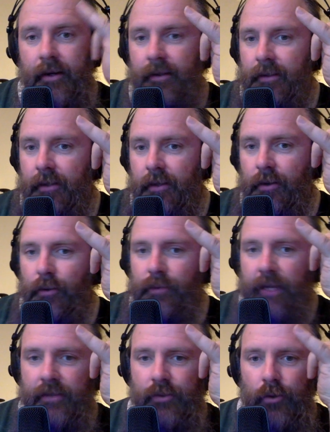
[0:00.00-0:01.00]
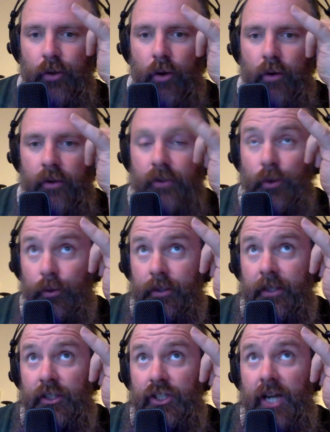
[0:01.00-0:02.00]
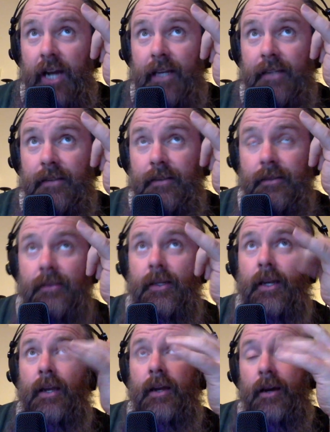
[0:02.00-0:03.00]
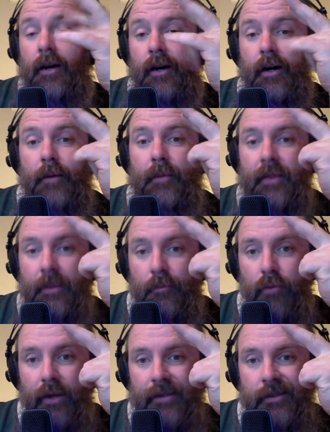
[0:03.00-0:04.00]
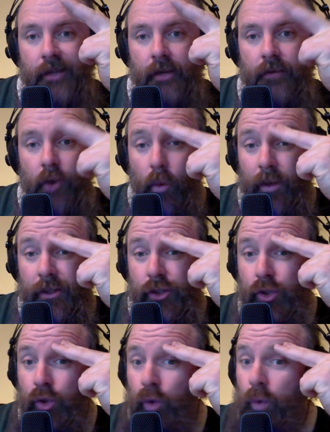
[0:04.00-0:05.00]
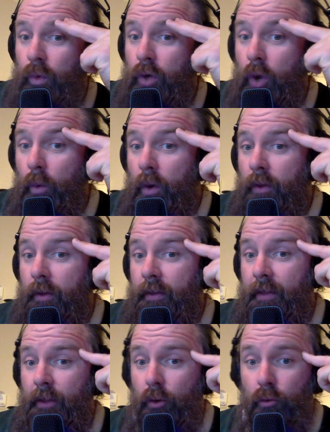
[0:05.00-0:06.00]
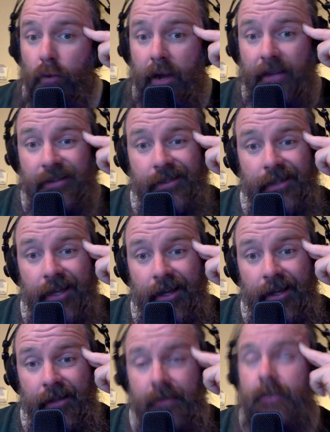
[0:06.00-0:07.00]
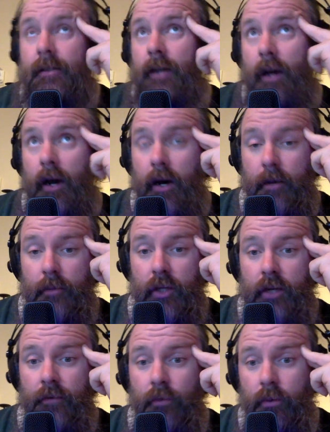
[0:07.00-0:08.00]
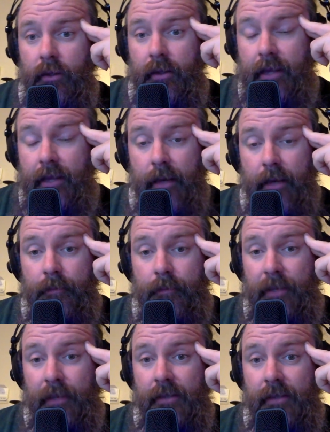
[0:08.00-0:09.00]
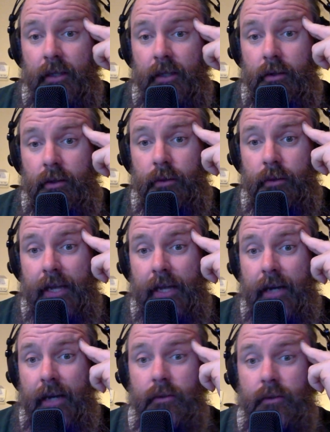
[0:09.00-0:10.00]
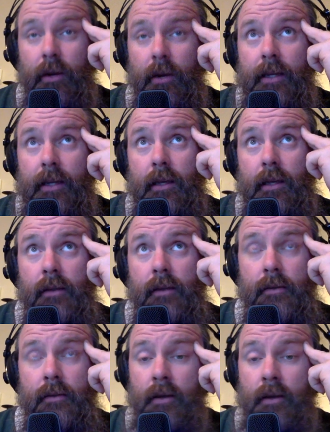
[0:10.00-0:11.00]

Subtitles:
you know, Dexter Lawrence going to the Giants, and then Bryce Love going to no other than the Redskins. Looking forward to them. Best of luck to those guys. Great kids